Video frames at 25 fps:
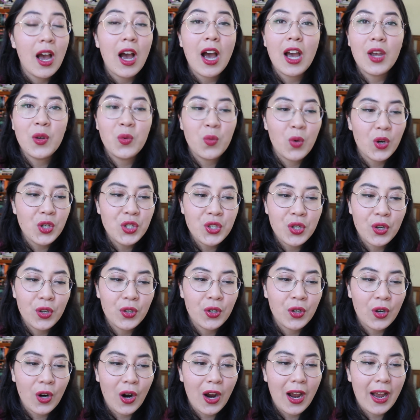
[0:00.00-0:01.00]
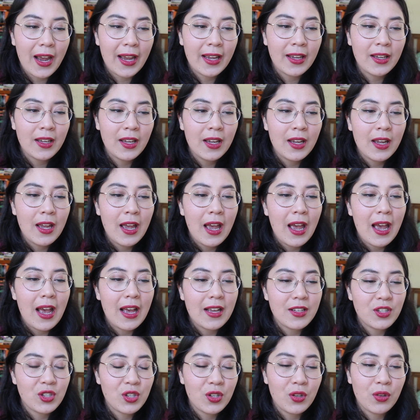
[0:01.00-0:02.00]
I watched her cry
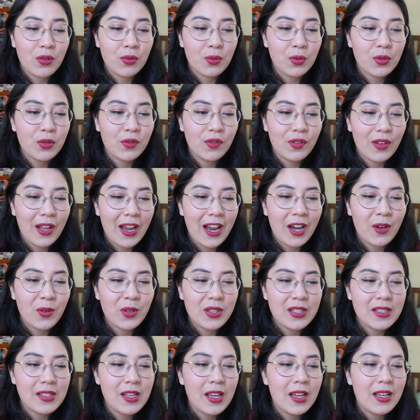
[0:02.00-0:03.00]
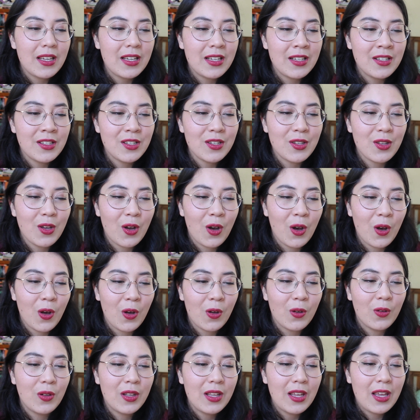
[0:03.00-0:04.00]
as she threw flowers into the
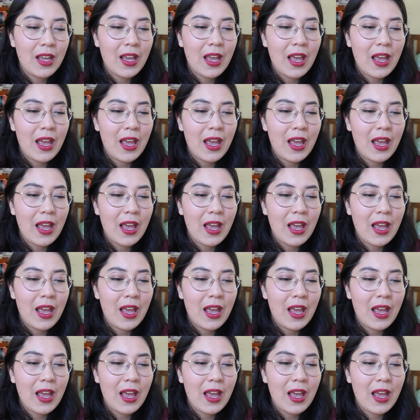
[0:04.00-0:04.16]
hole,